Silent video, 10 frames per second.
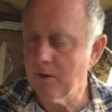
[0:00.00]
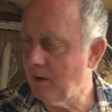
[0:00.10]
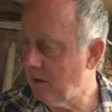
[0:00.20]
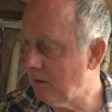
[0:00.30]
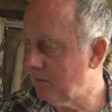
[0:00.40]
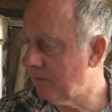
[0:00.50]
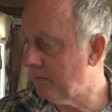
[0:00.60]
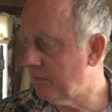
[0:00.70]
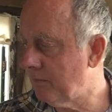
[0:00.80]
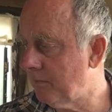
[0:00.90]
Now,
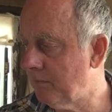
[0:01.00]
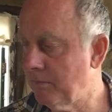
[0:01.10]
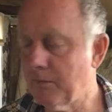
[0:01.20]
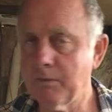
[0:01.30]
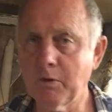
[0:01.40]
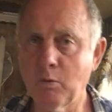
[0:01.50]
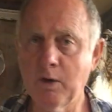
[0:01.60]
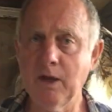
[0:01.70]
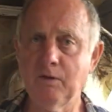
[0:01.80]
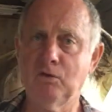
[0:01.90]

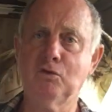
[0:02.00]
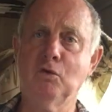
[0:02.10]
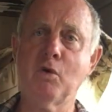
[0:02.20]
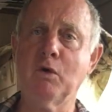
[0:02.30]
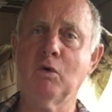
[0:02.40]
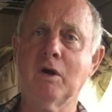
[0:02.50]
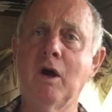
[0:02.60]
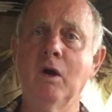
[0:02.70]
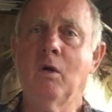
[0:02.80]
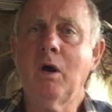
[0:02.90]
where this story will
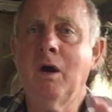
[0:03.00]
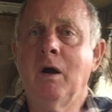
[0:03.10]
go,